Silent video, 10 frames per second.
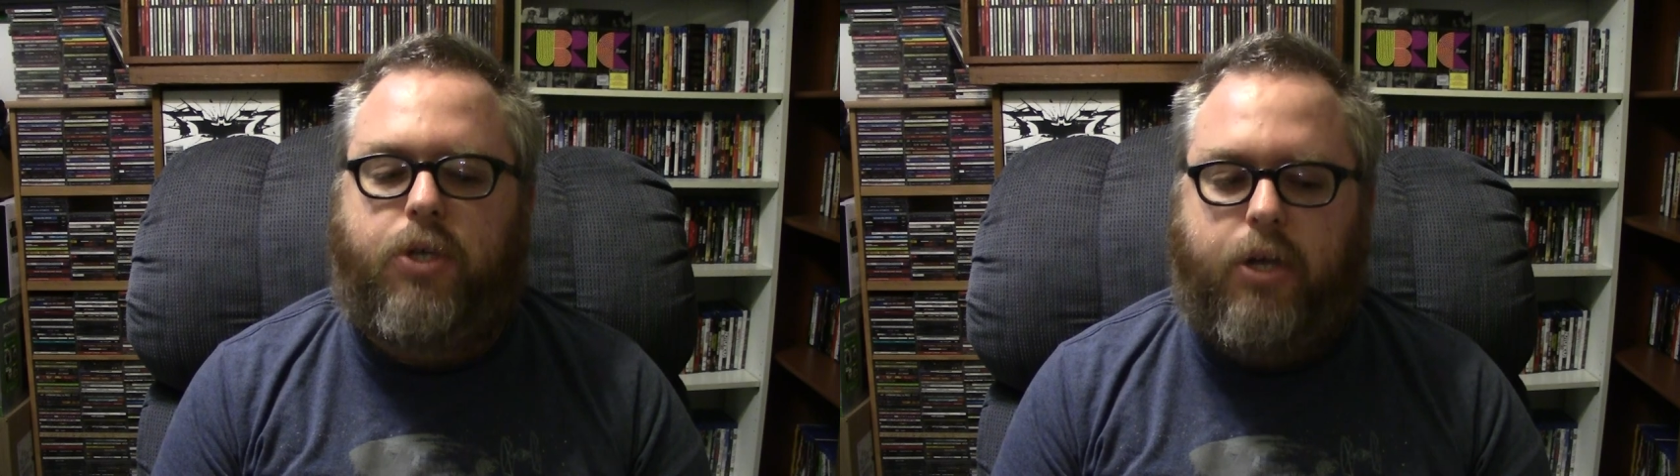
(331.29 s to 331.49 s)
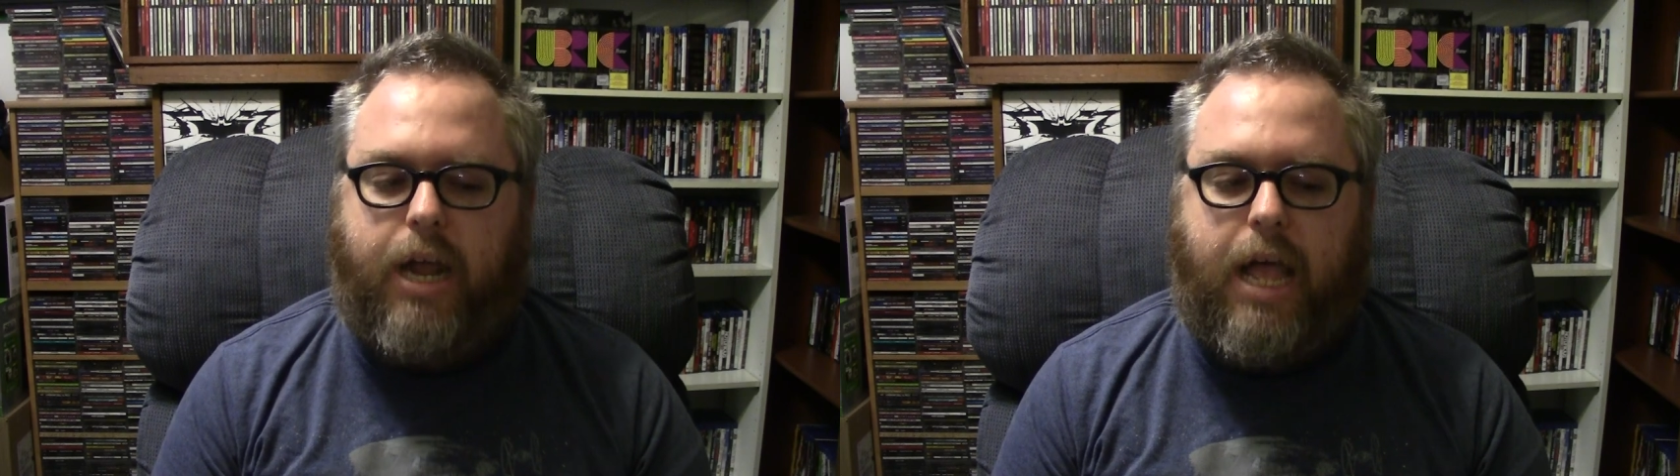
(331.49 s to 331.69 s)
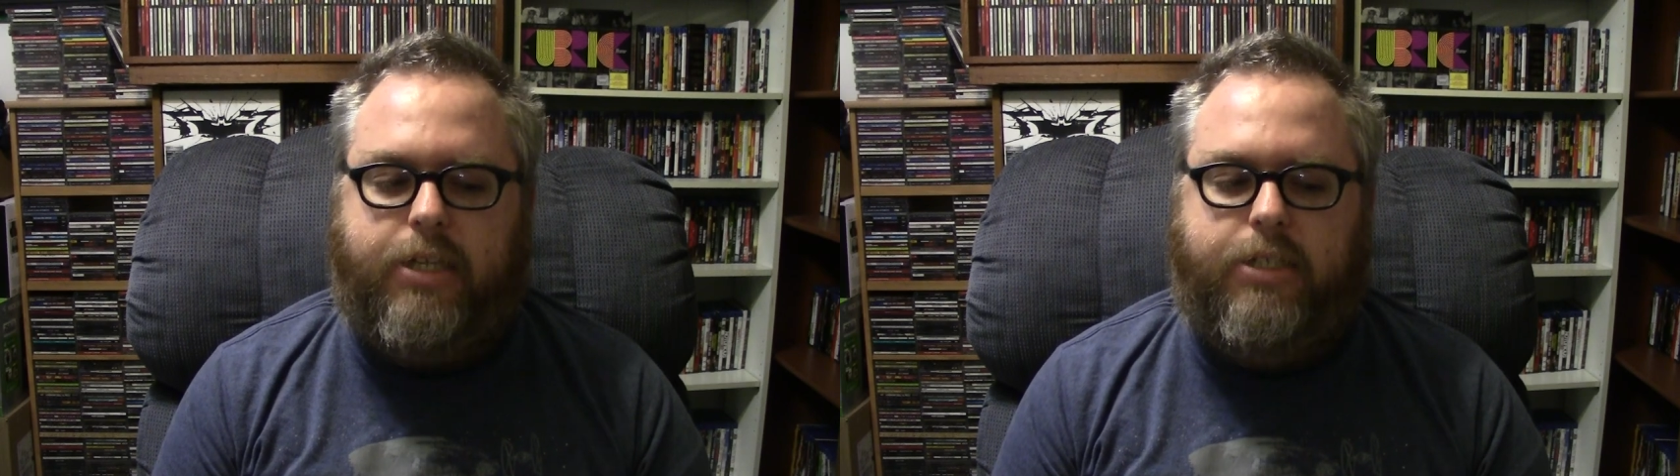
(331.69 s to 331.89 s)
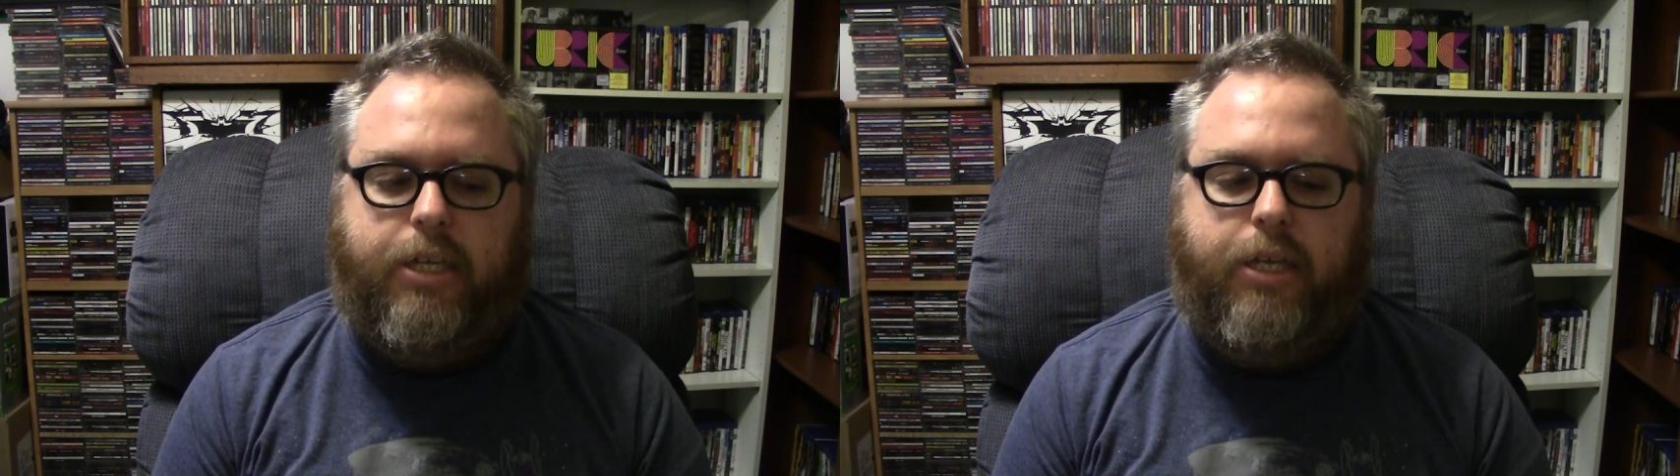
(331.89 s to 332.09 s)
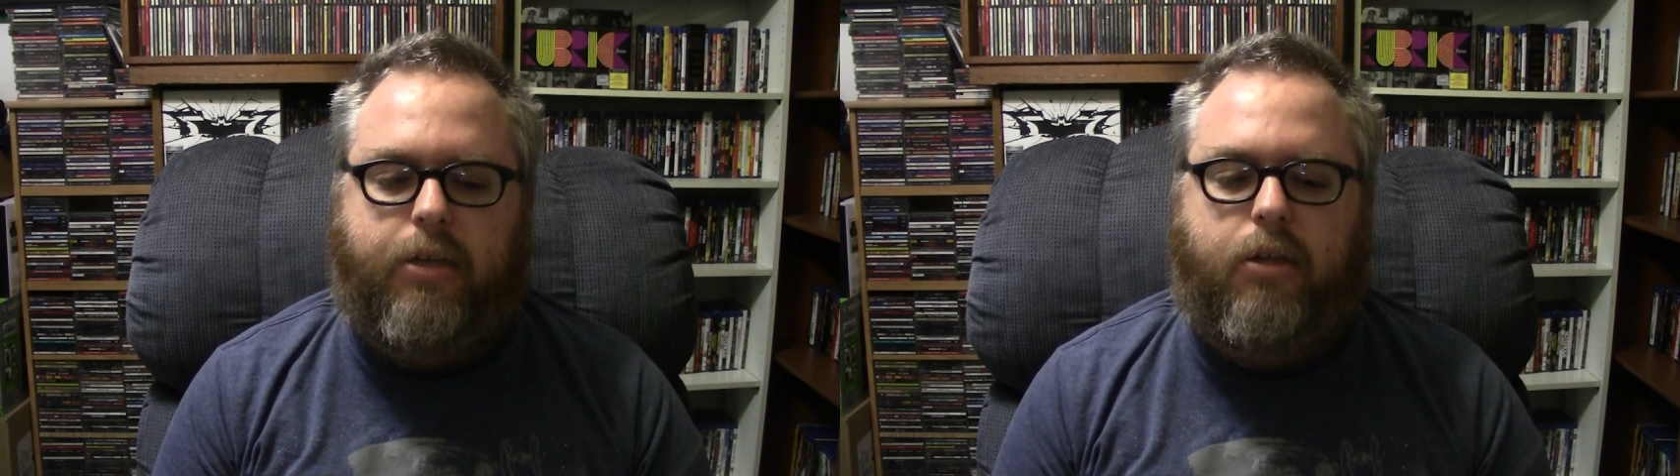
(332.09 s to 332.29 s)
good
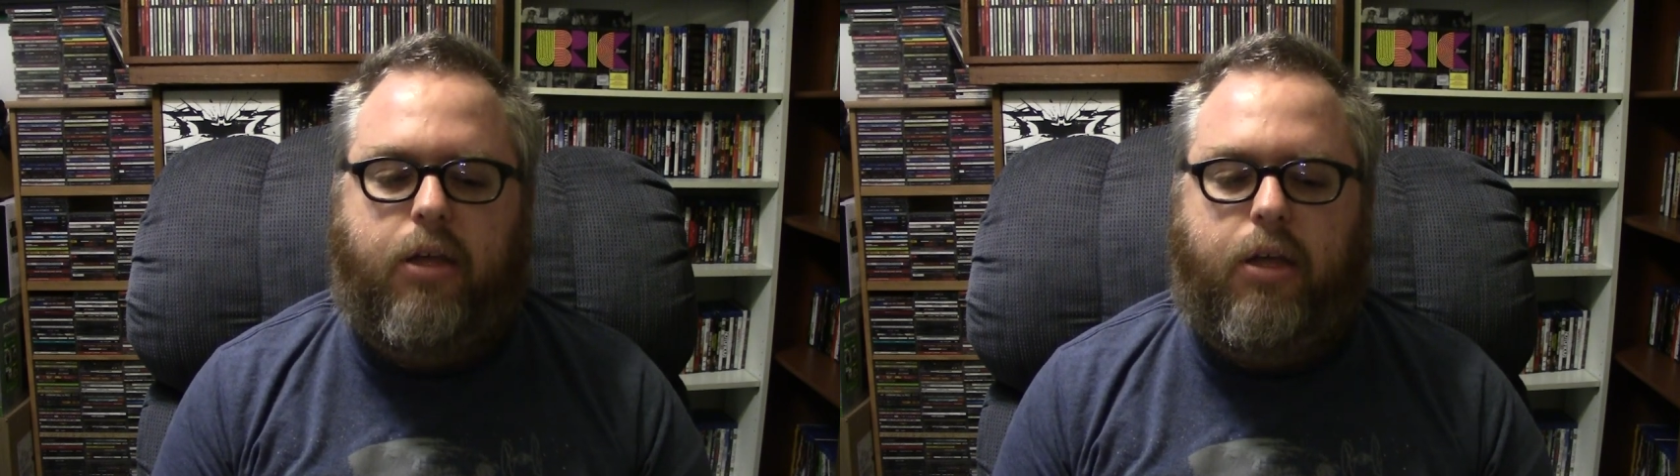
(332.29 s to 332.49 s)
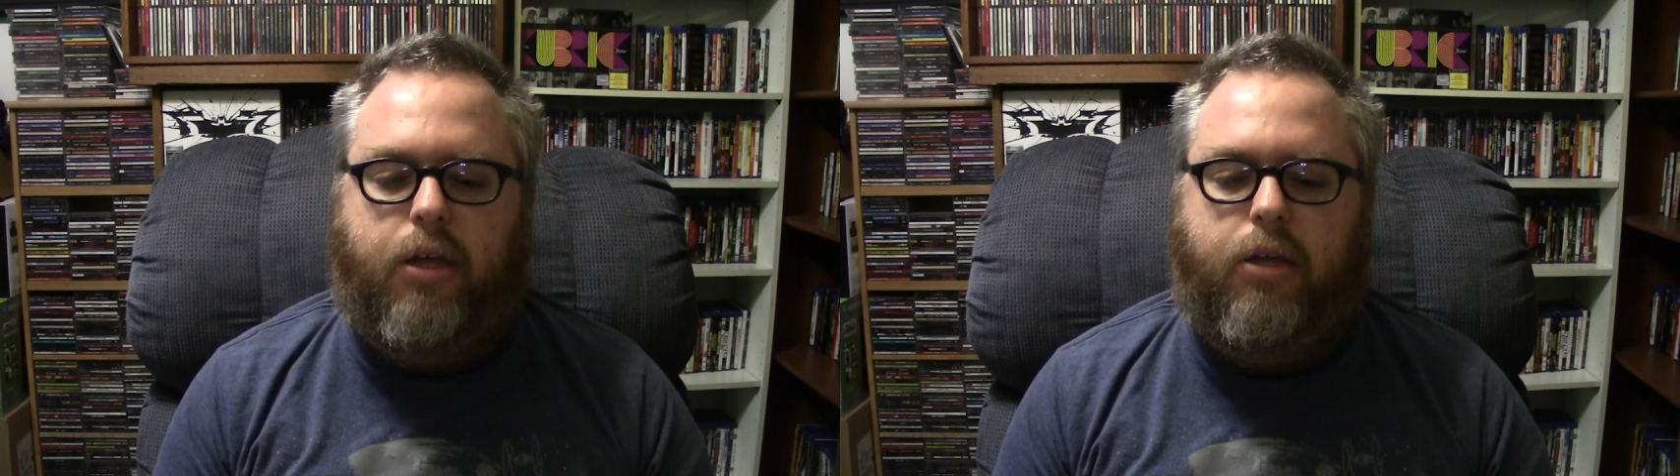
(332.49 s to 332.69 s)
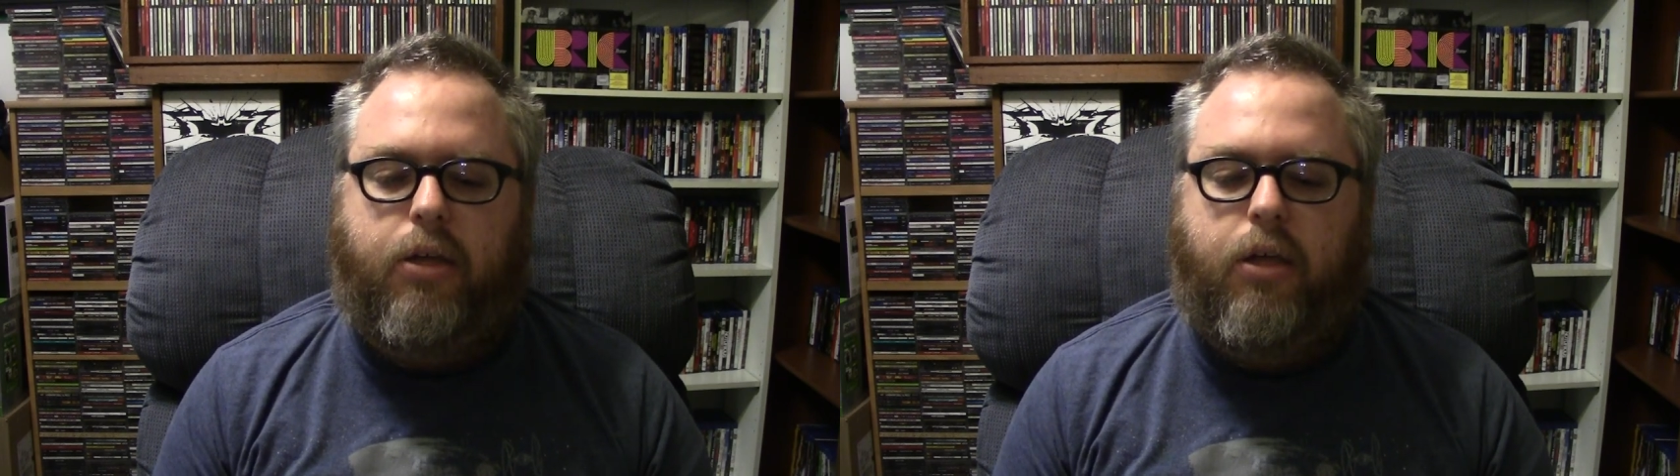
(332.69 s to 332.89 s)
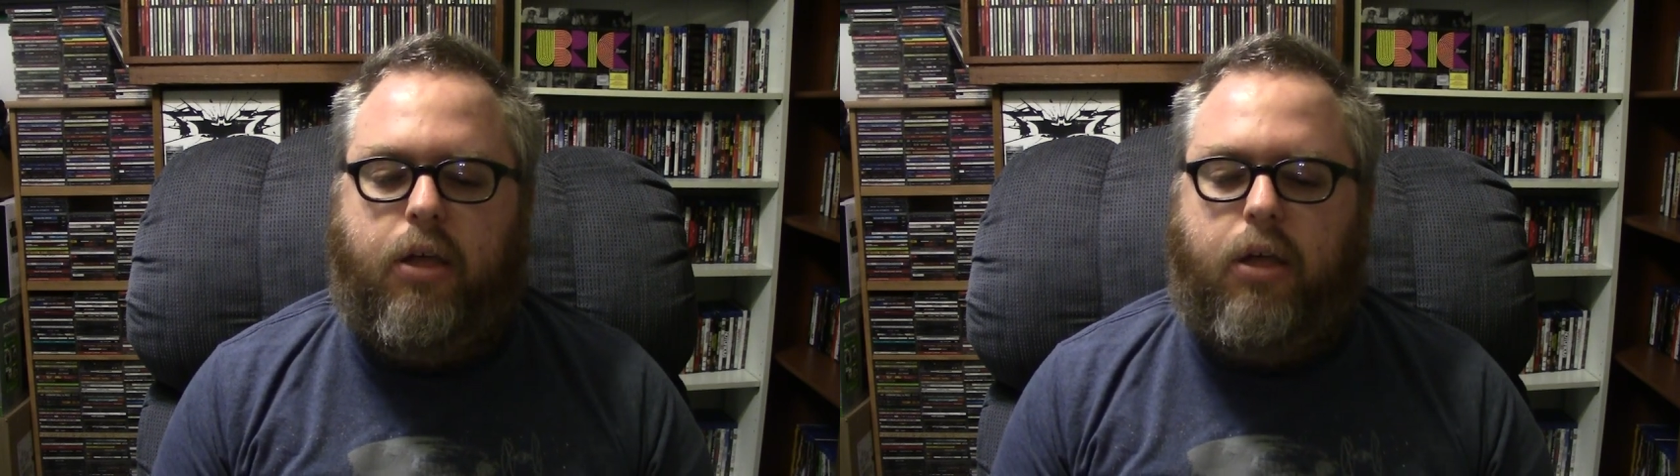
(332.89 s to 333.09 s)
acting, uh,